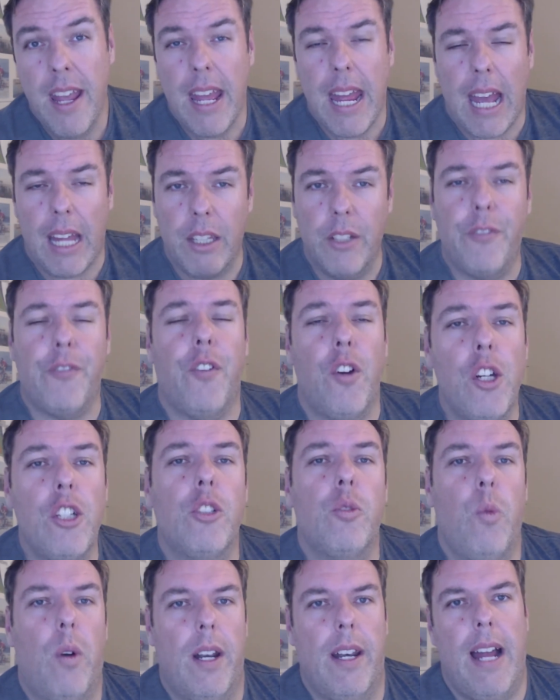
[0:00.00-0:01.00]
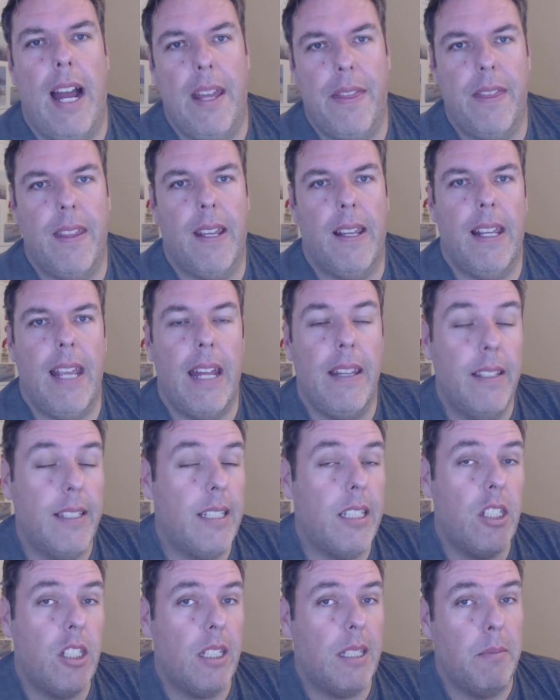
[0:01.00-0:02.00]
And the first one, I think, and
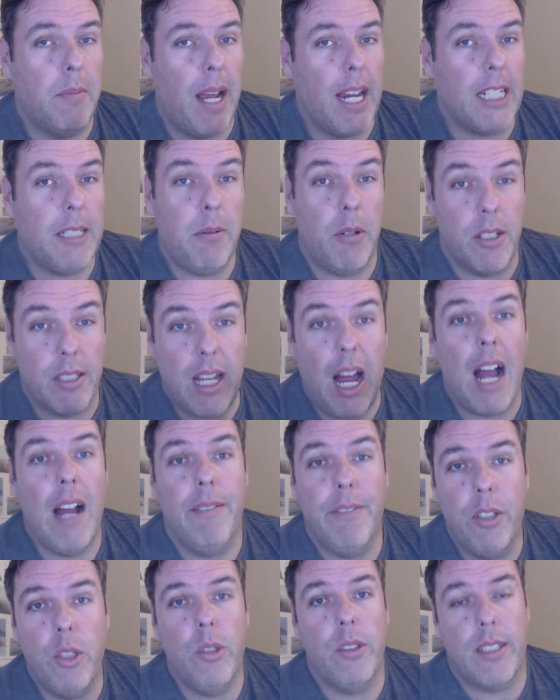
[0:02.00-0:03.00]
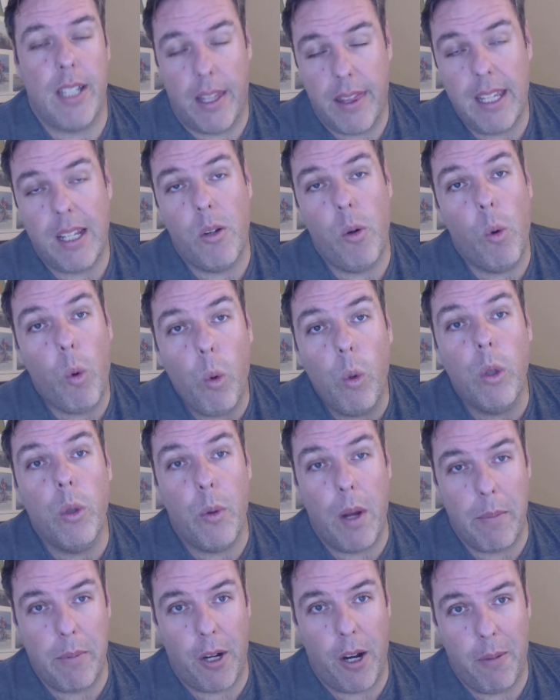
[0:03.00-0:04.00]
this is just my experience, I've used, I think, all
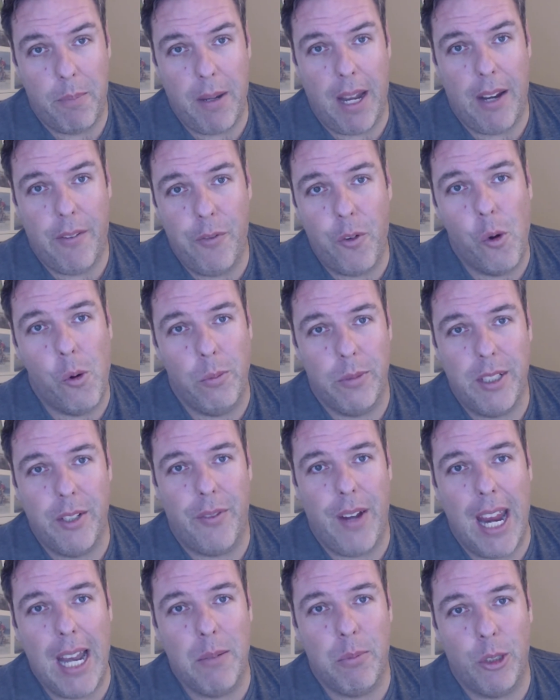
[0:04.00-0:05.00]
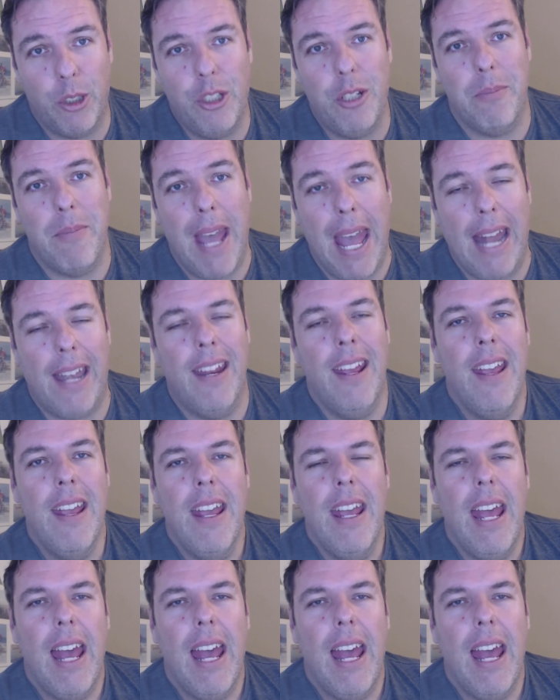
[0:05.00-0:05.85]
the webinar platforms available to man.